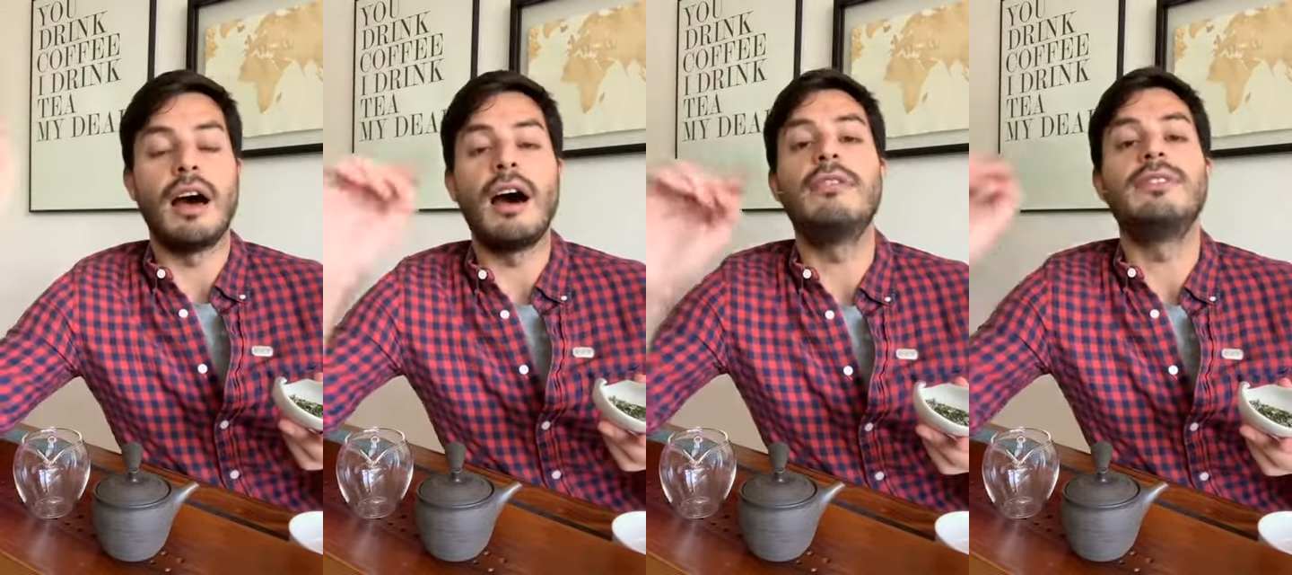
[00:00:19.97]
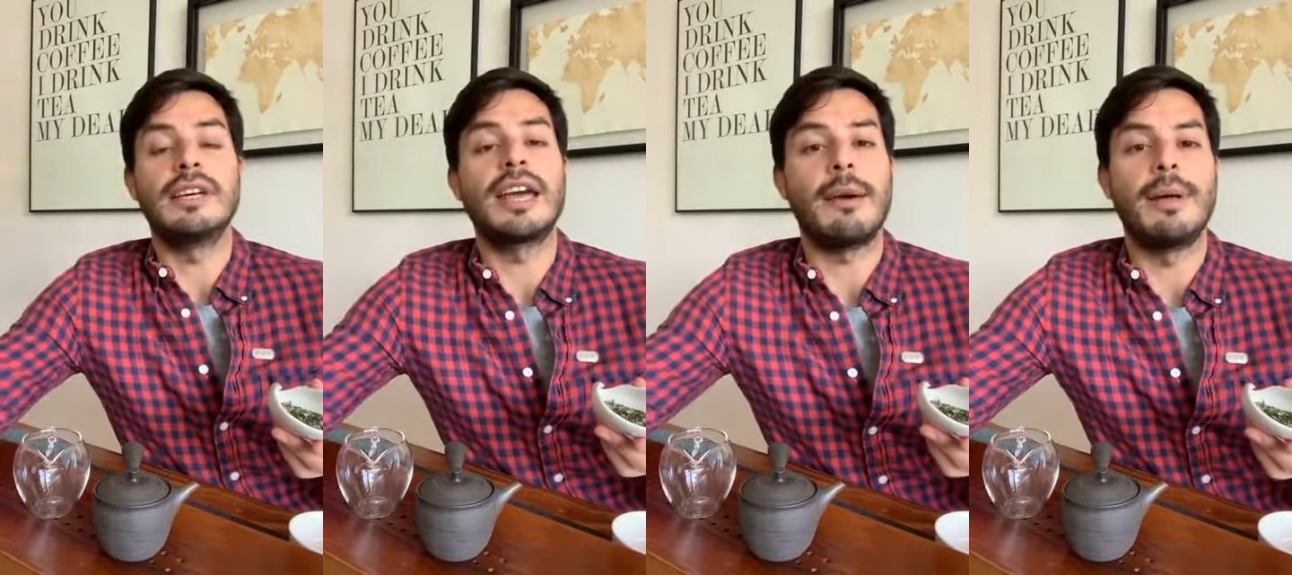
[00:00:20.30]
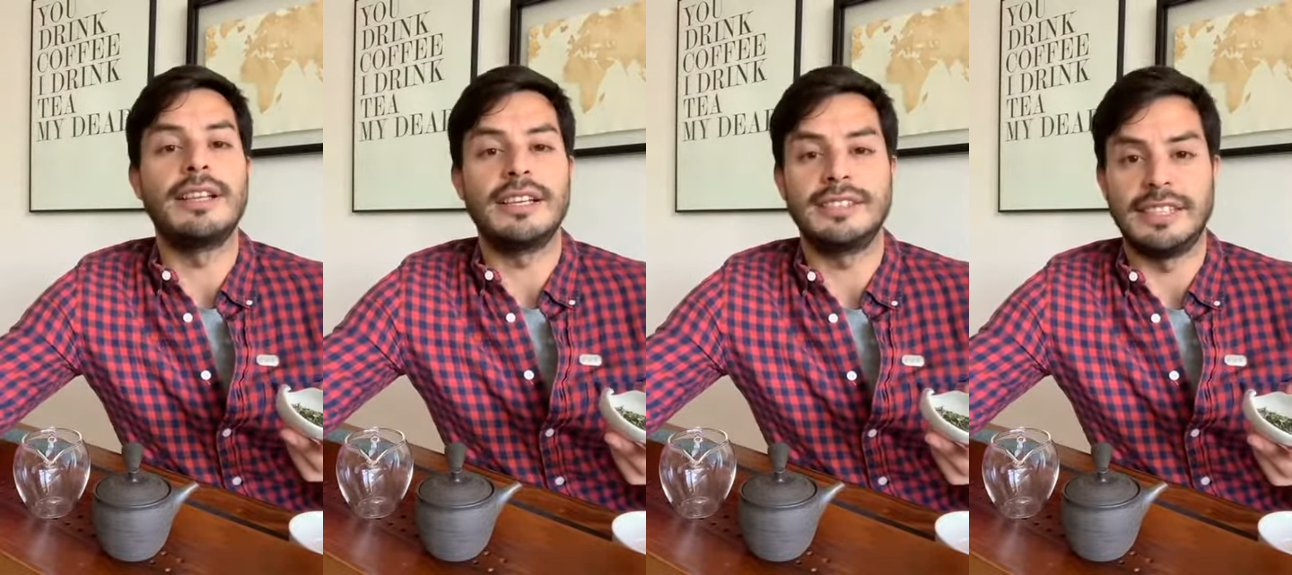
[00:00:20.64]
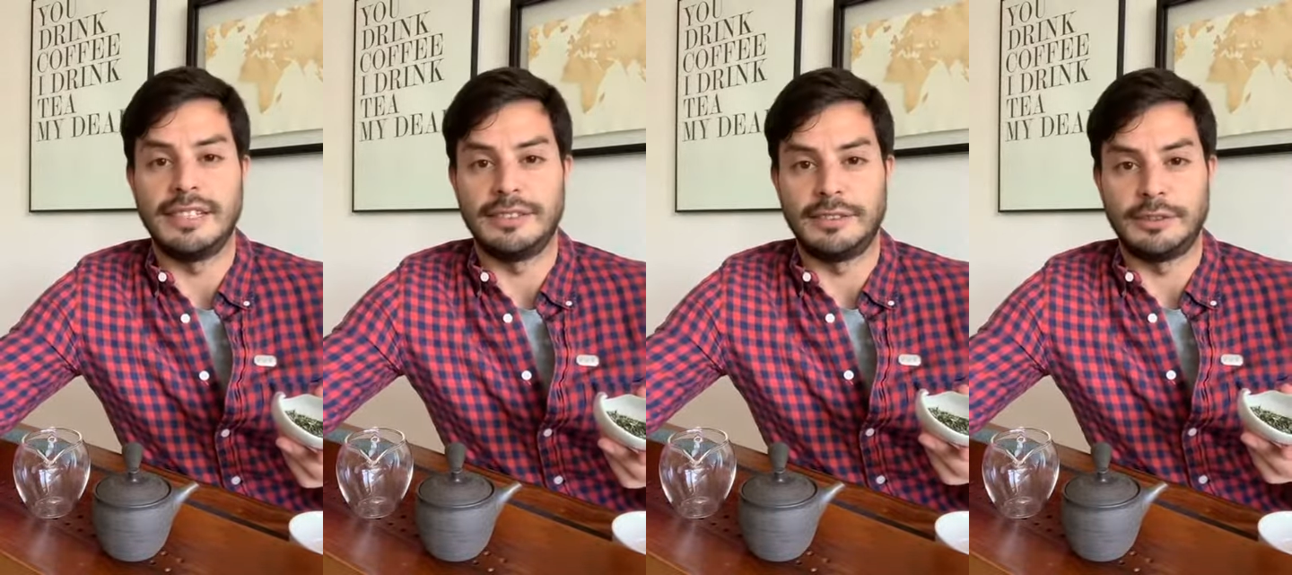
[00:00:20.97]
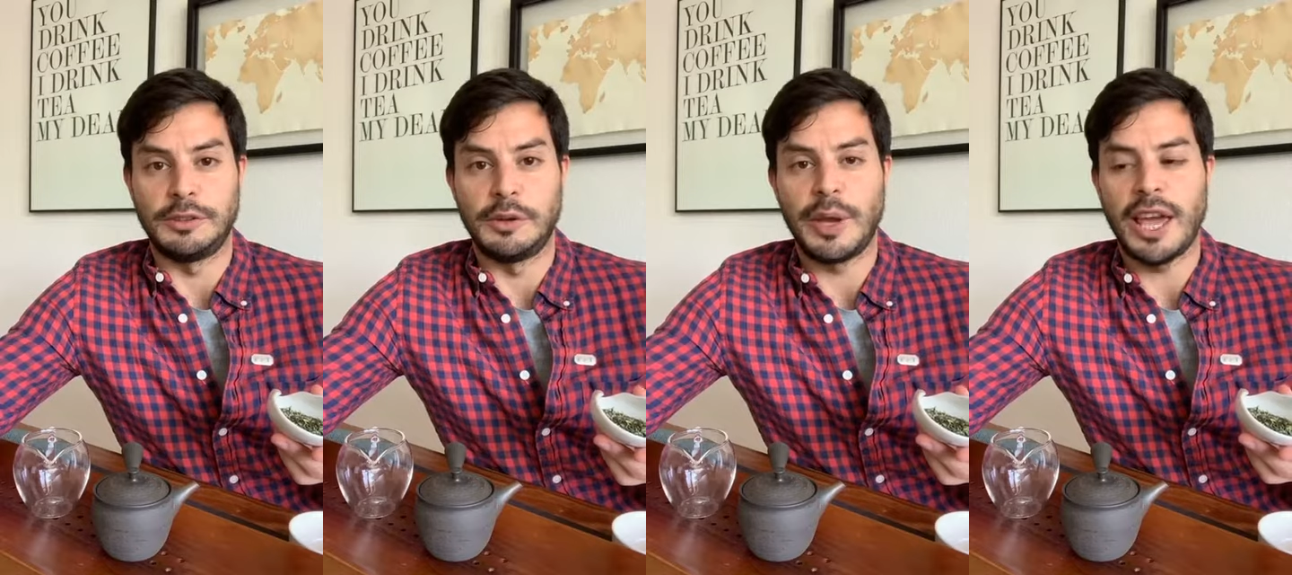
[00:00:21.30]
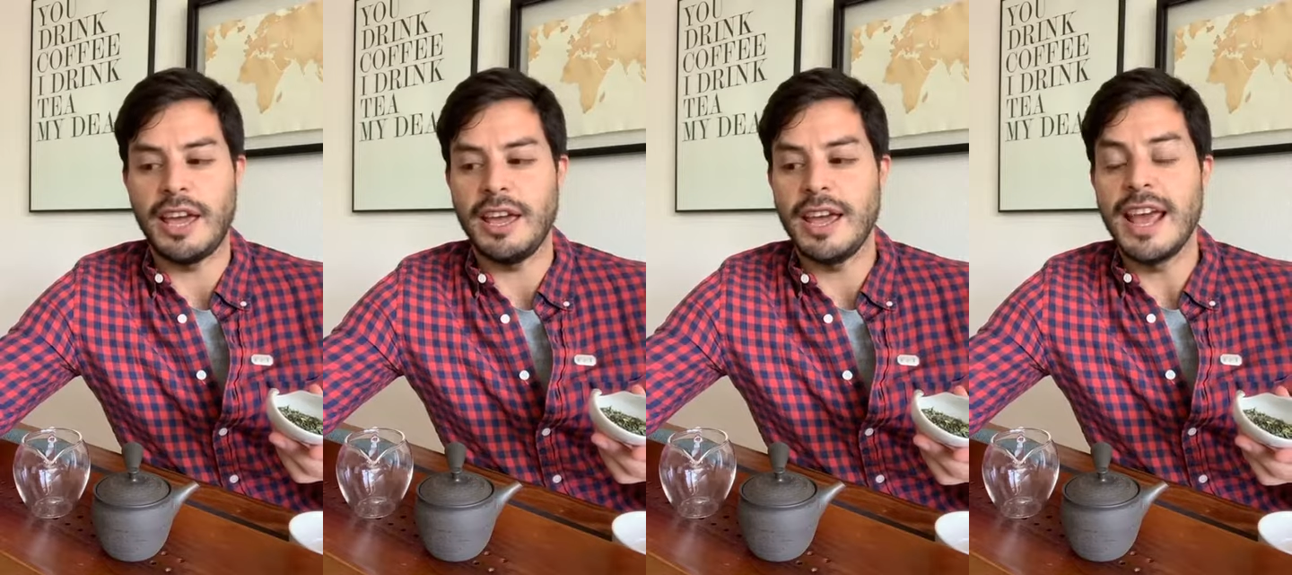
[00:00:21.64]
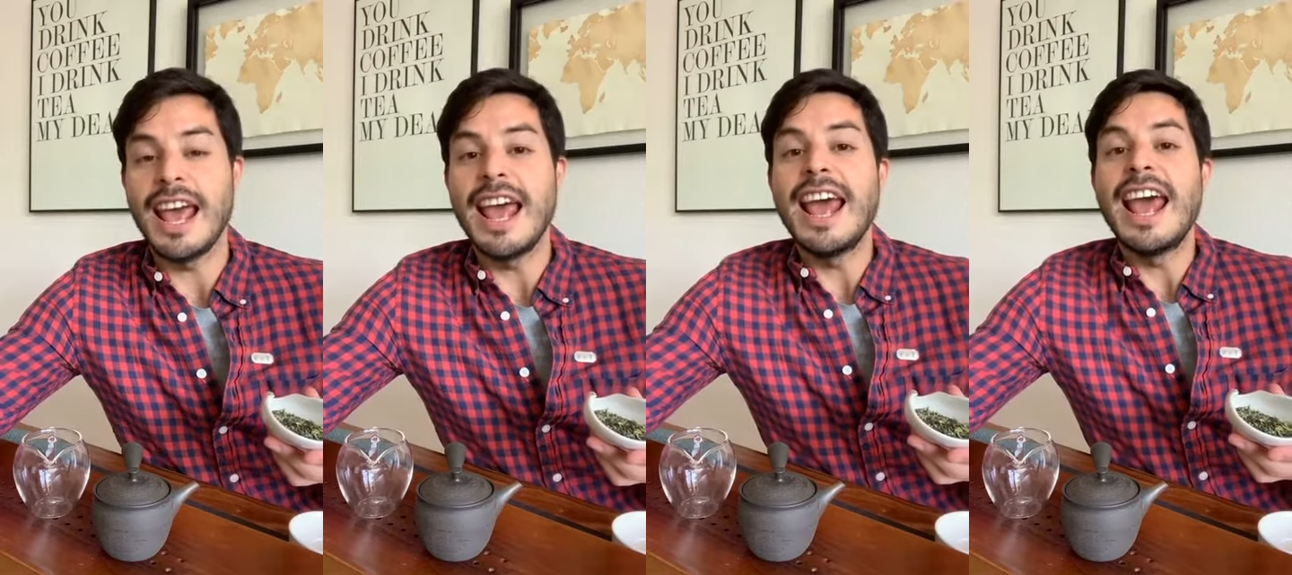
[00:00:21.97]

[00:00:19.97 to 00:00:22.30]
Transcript: of the Camellia sinensis, okay?